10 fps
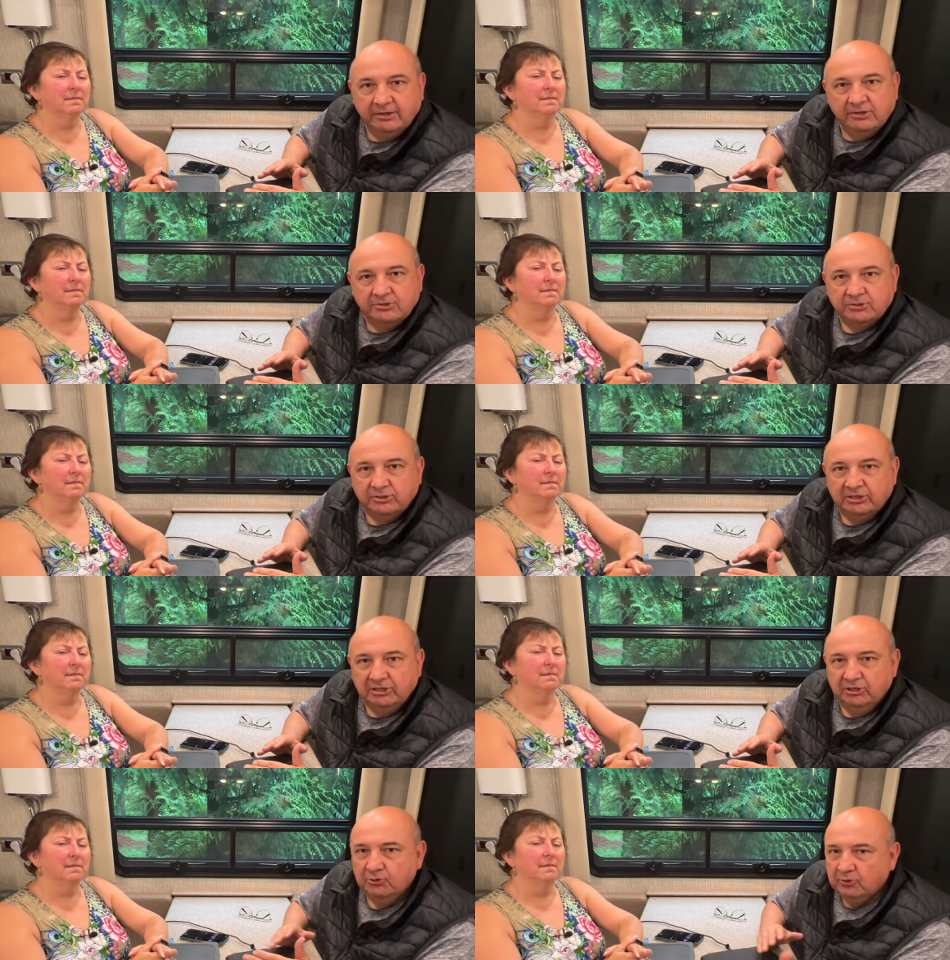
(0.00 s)
Speaker 1: so that
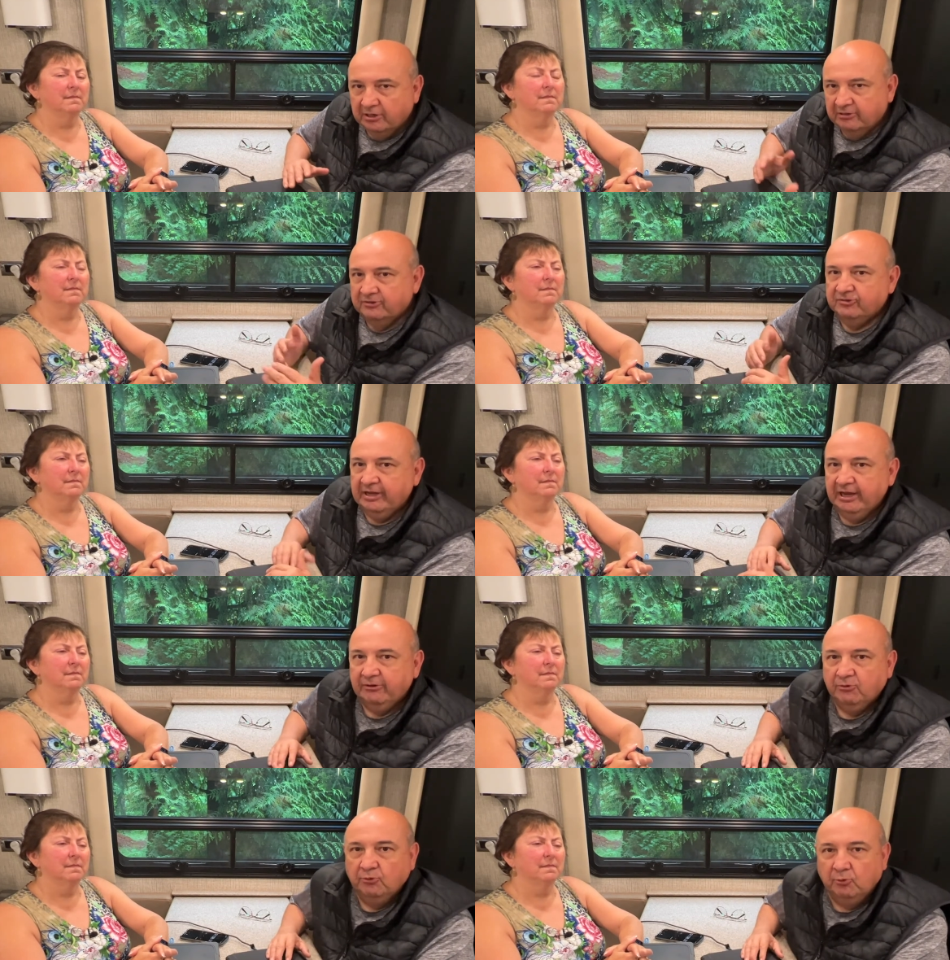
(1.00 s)
you would understand
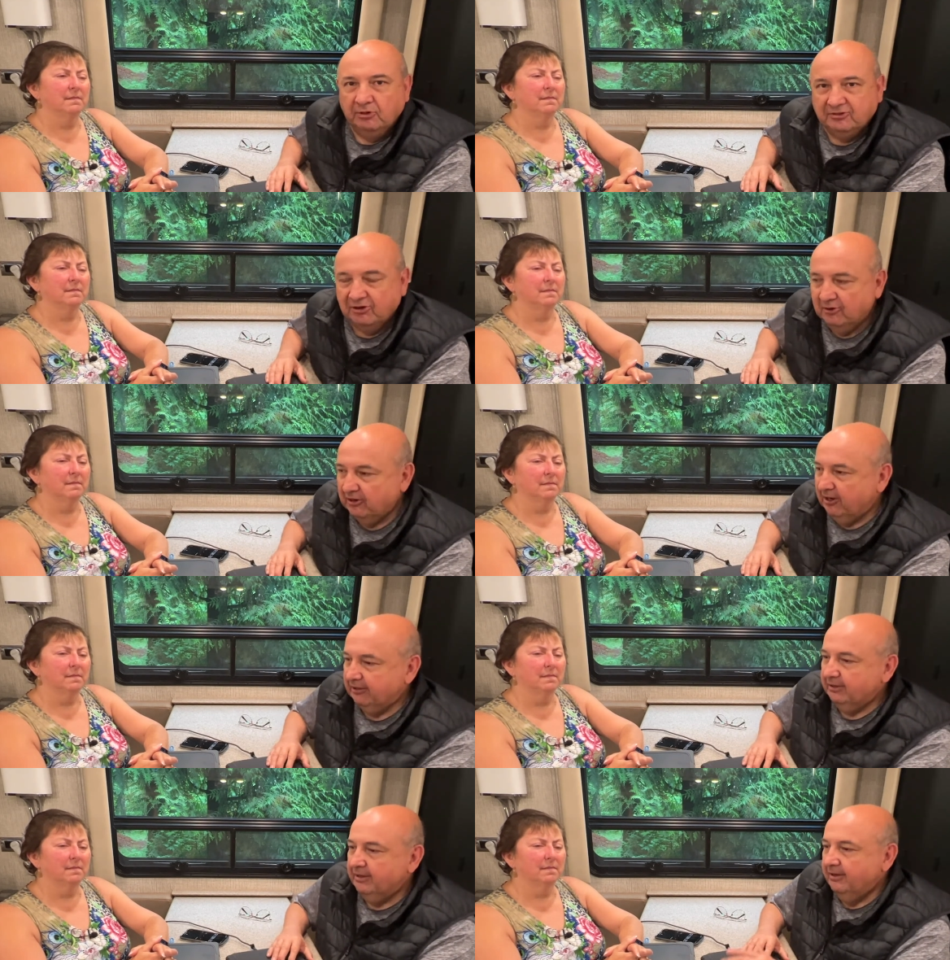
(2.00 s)
what's going on.
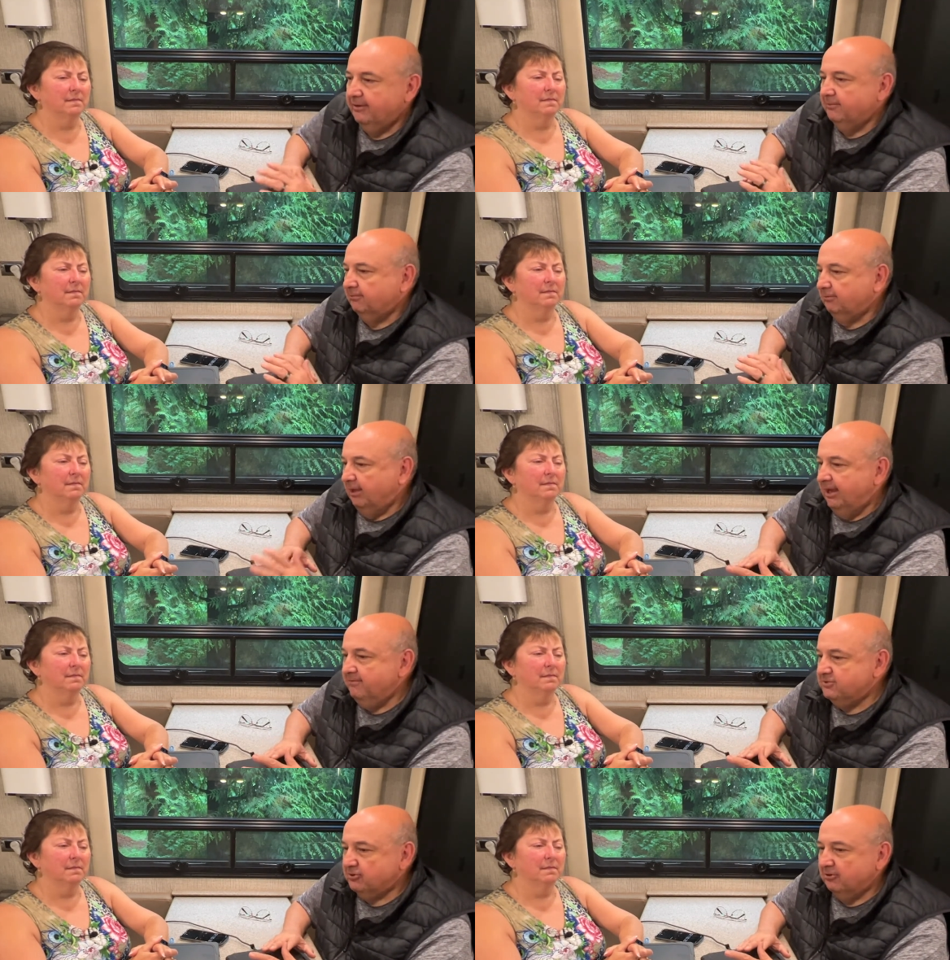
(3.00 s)

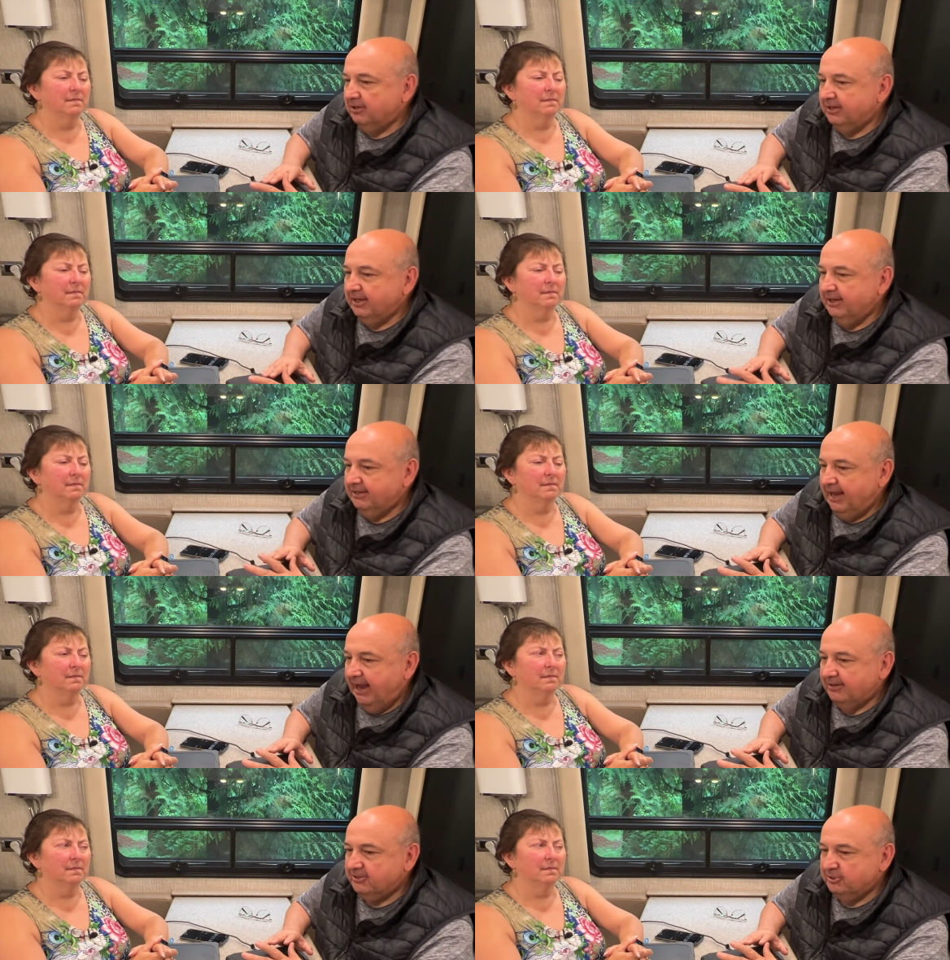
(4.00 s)
Life journaling in
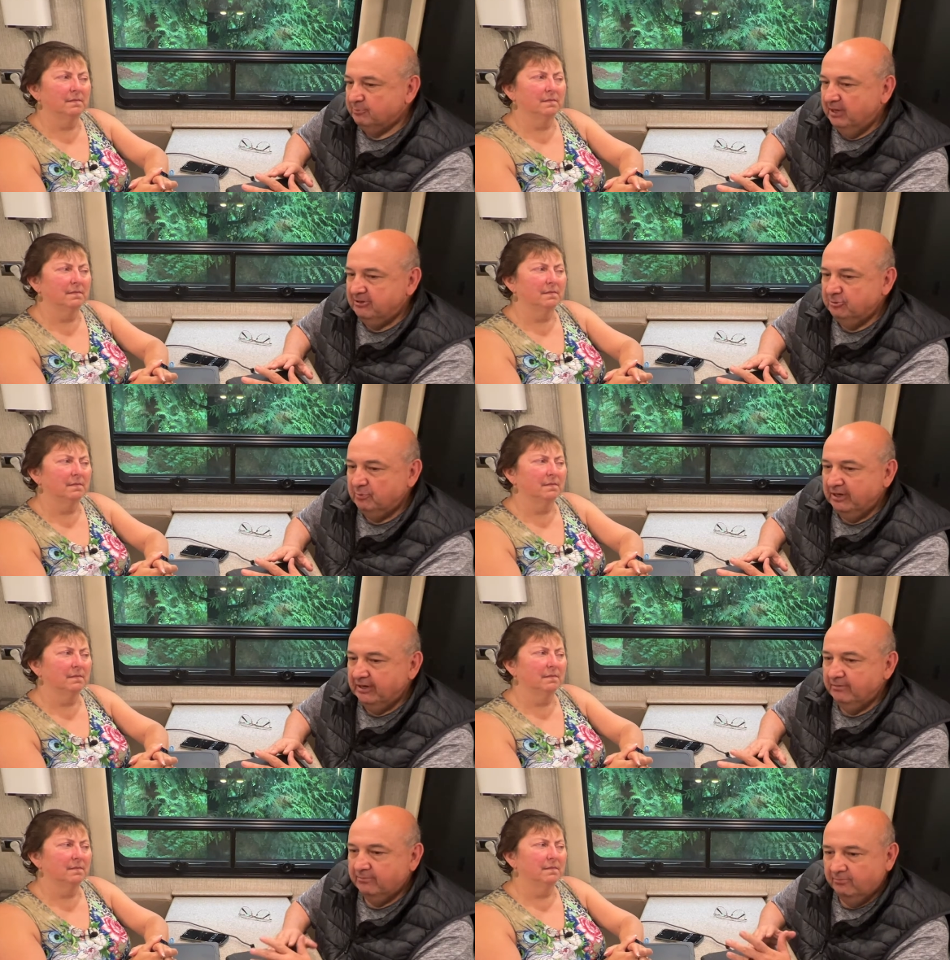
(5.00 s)
Dash is meant to
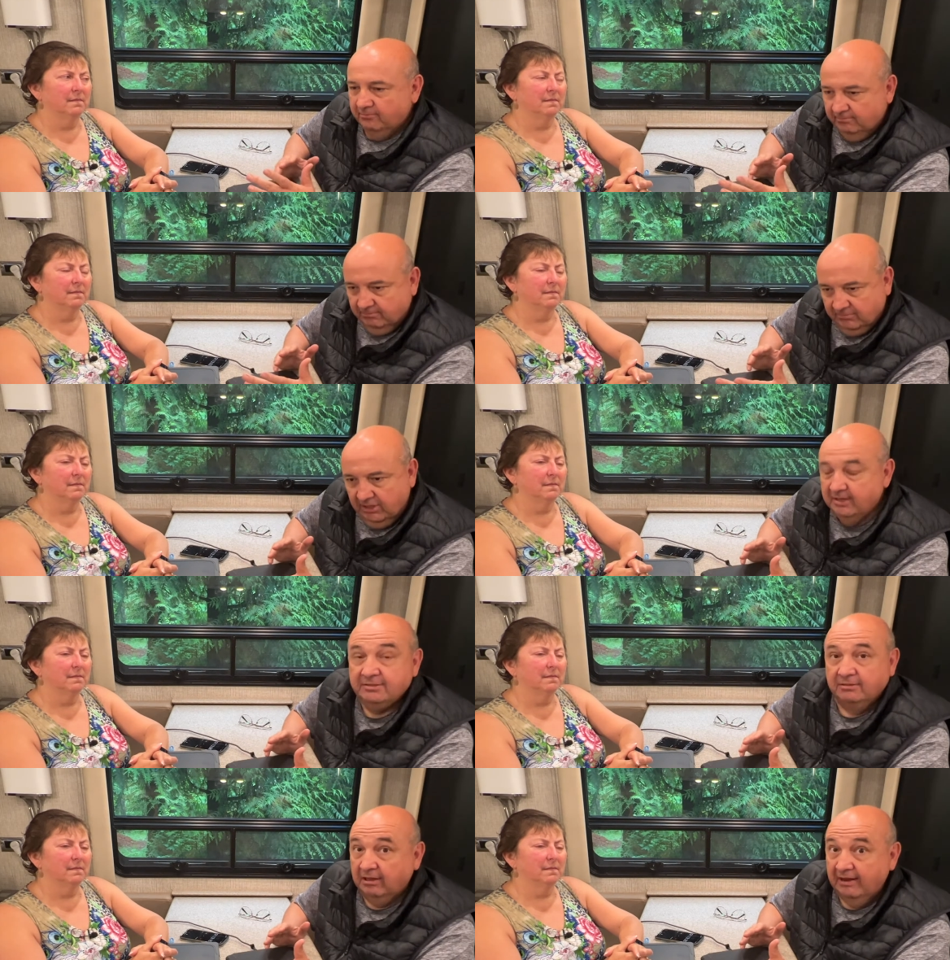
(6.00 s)
be
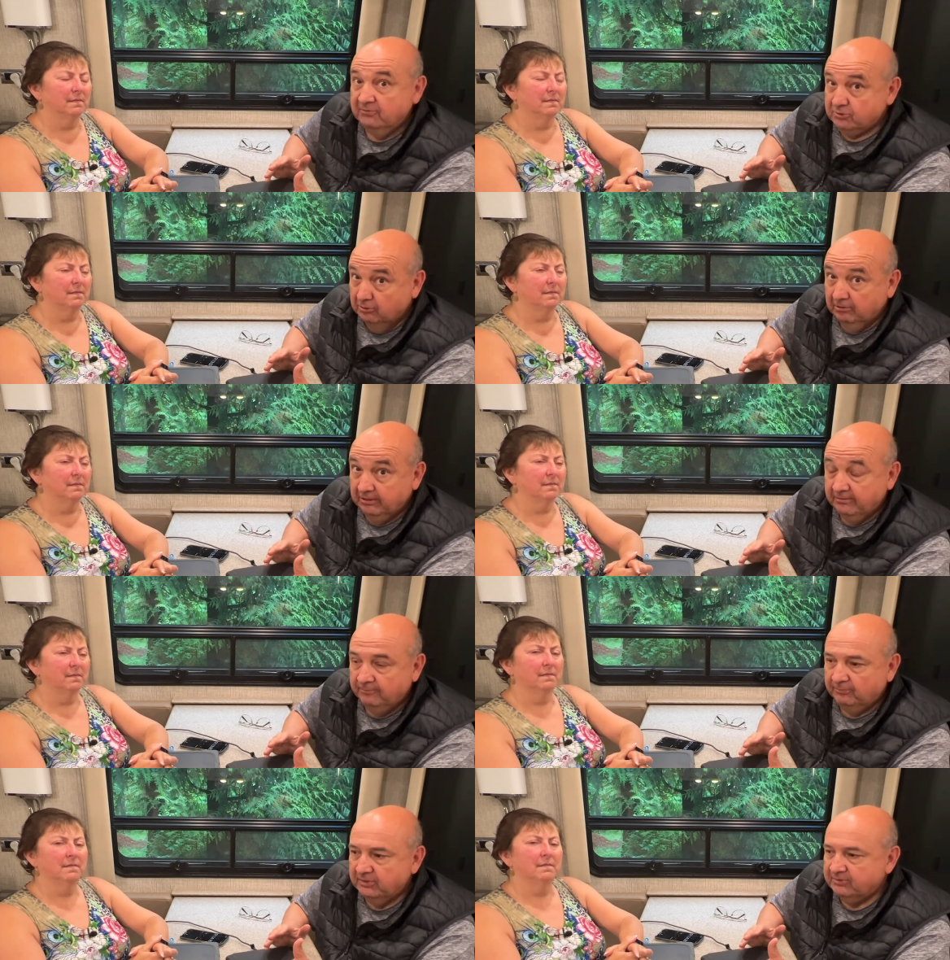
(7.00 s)
us life journaling.
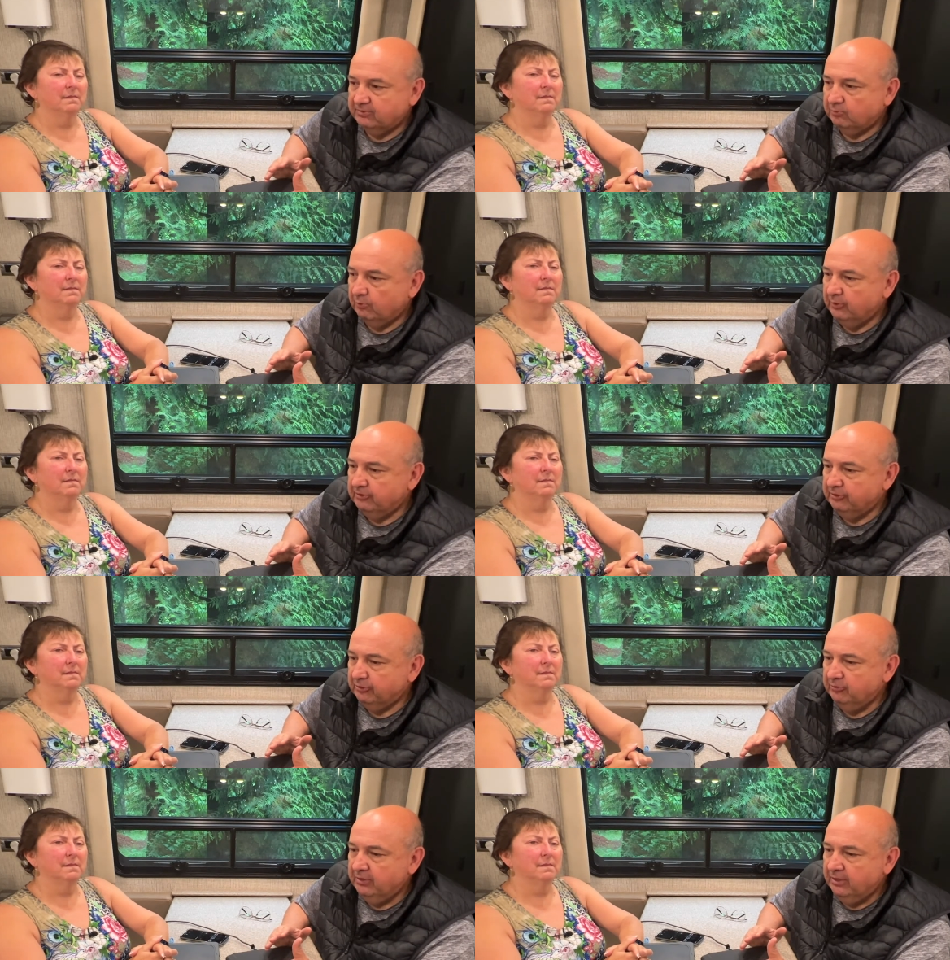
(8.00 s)
This is what we do.